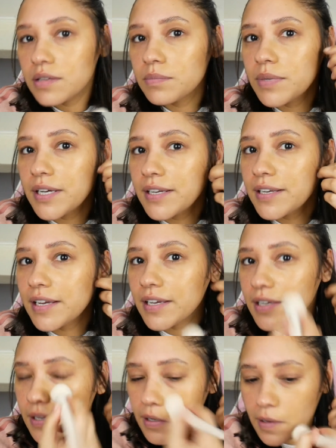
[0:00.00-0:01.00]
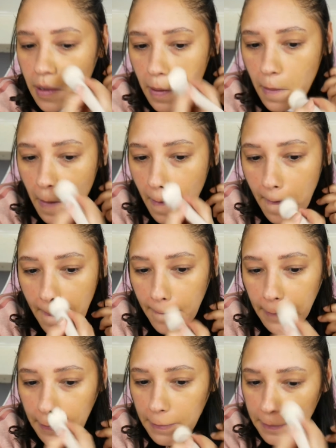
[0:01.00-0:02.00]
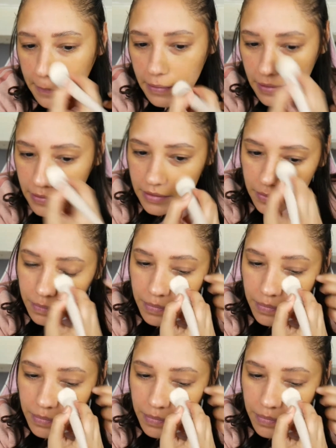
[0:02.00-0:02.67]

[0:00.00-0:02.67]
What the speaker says: but yeah, you can see it's